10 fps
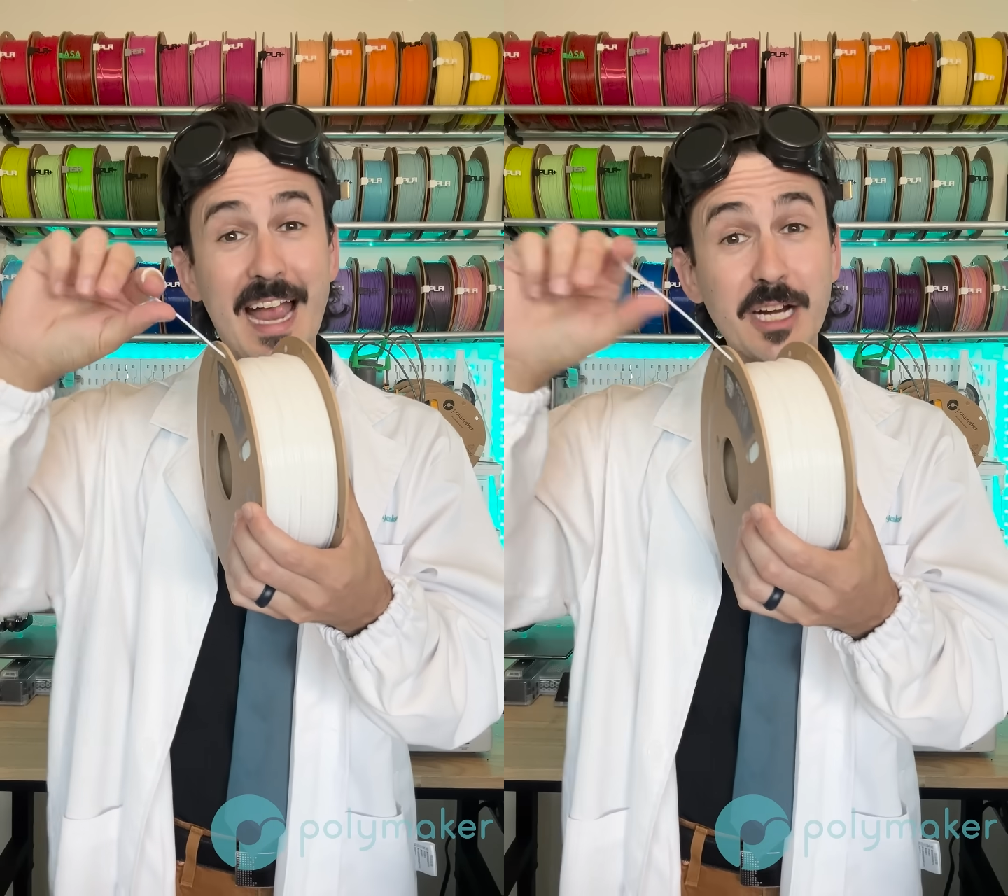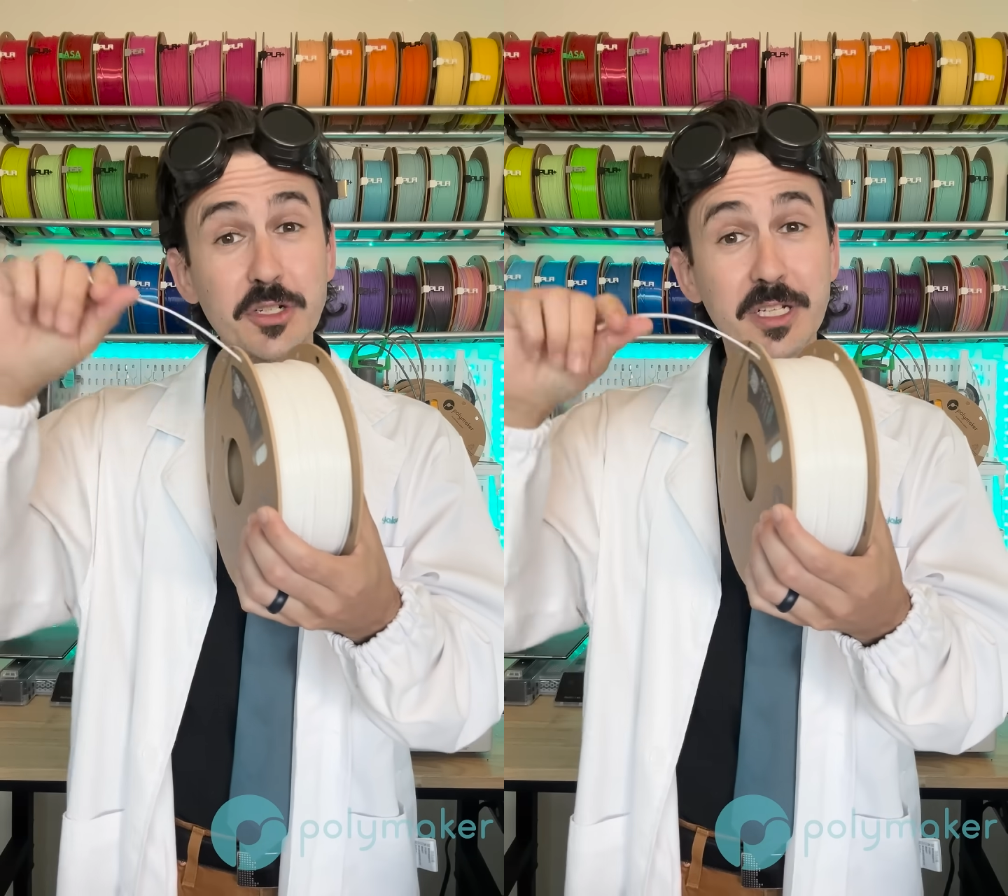
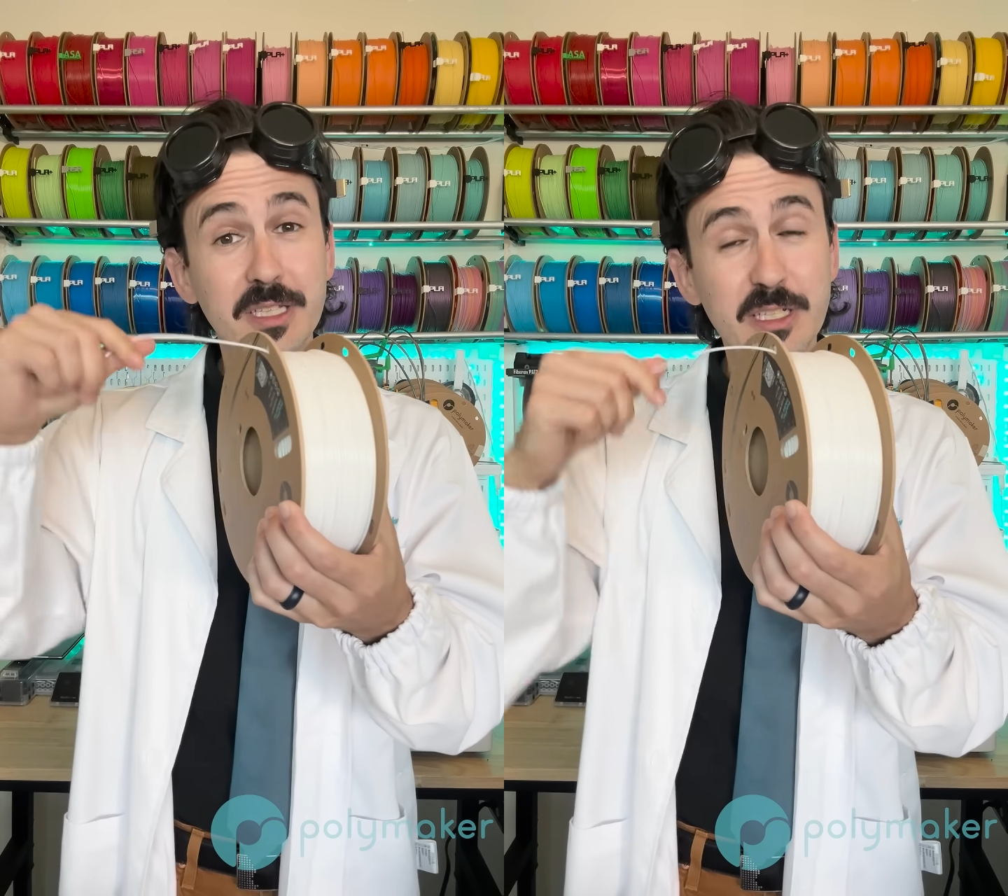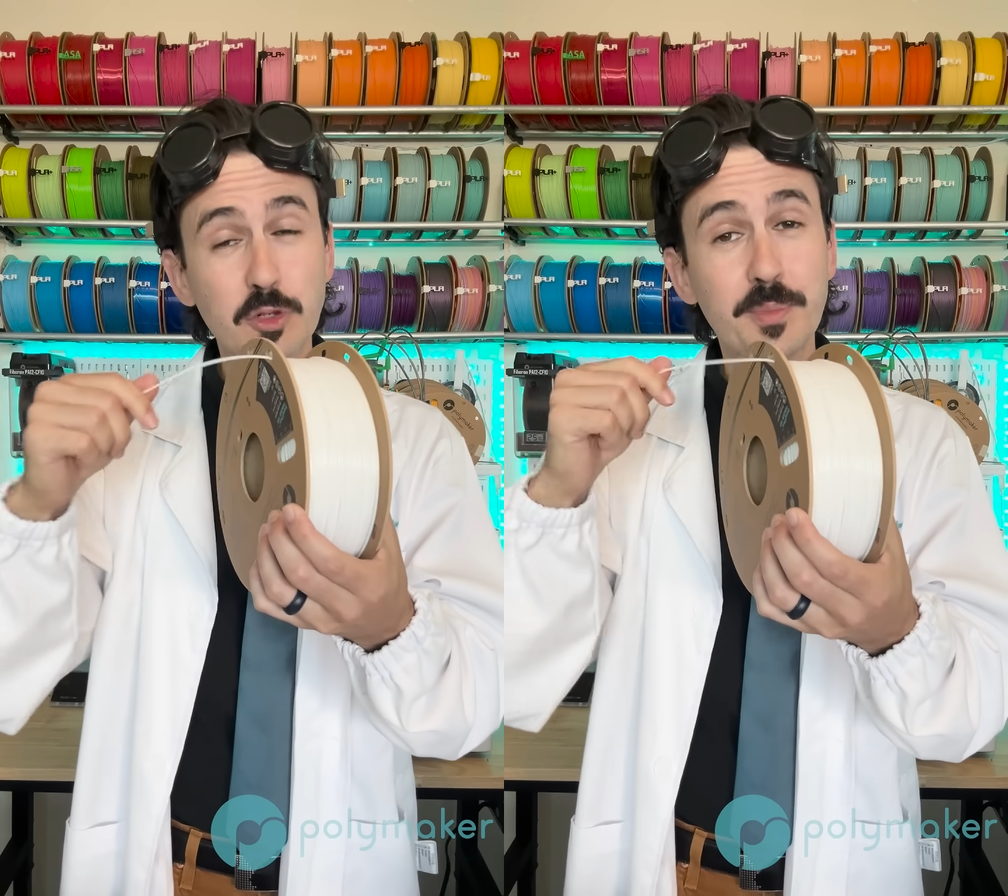actually a
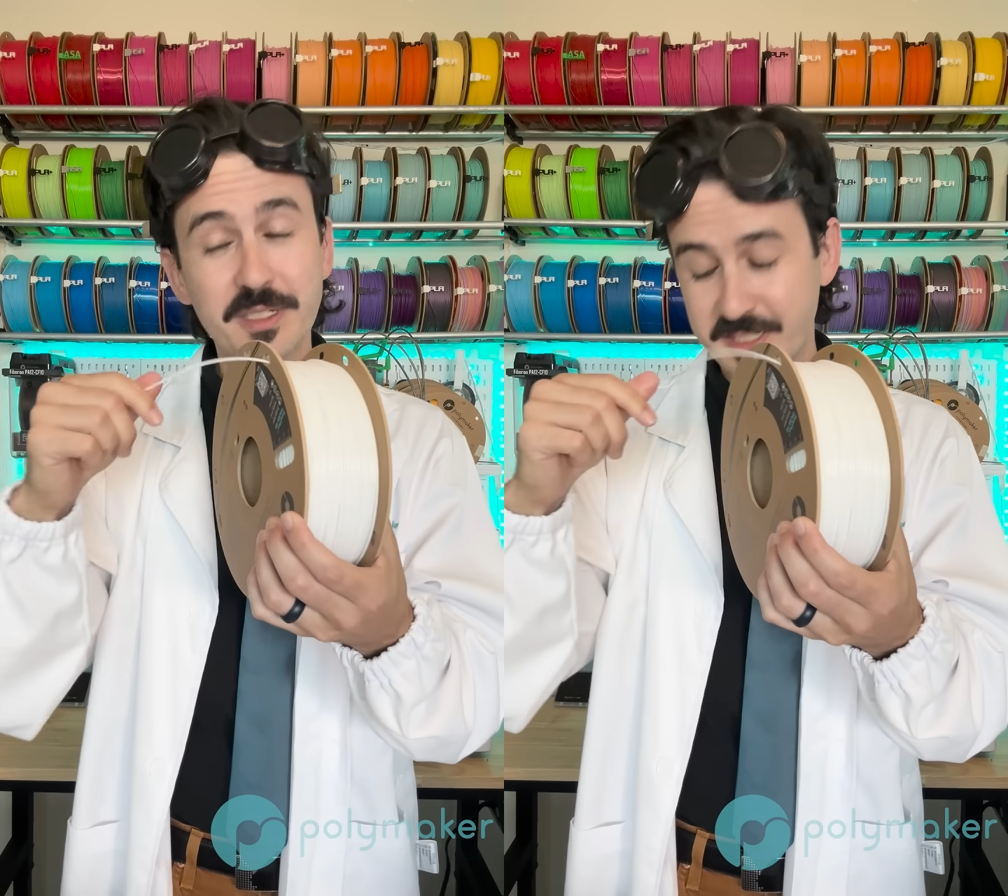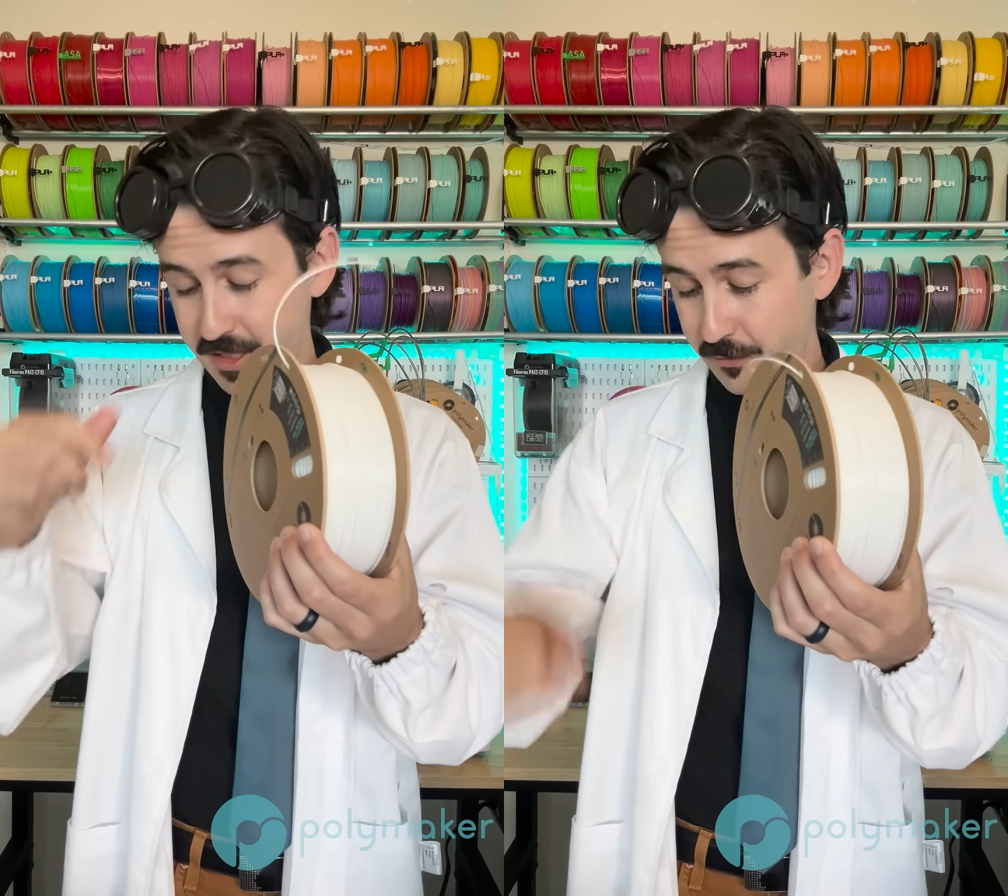little bit
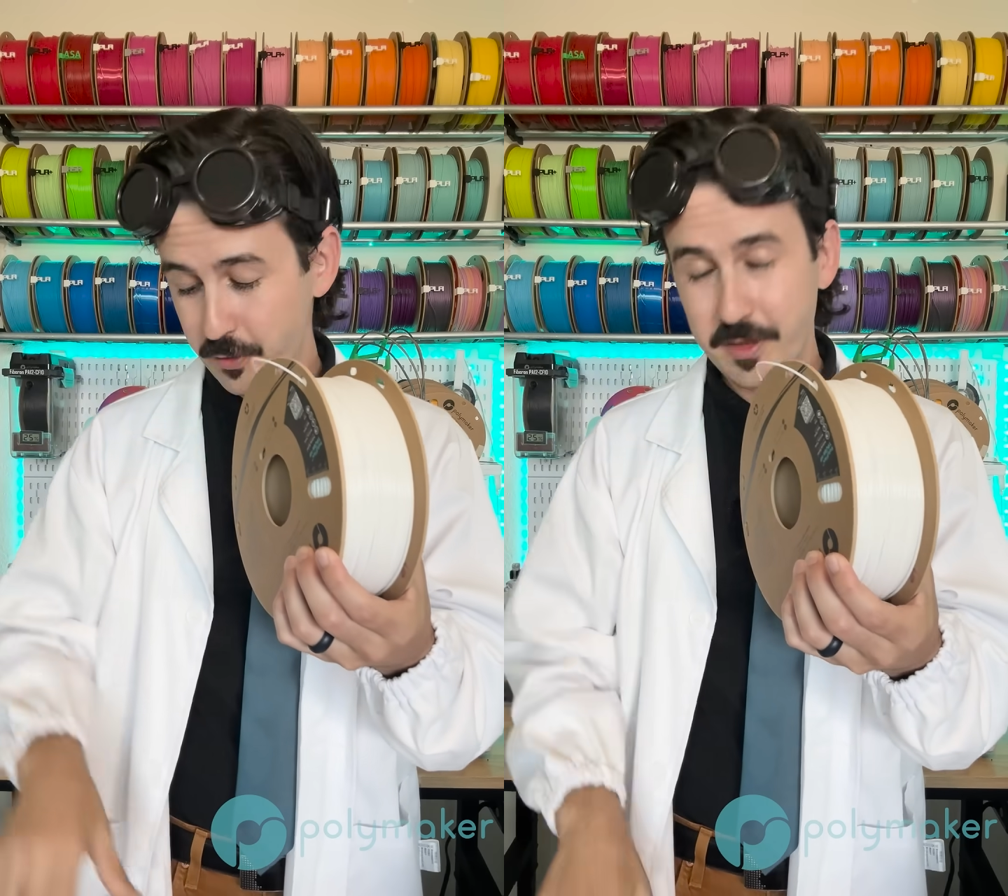stiffer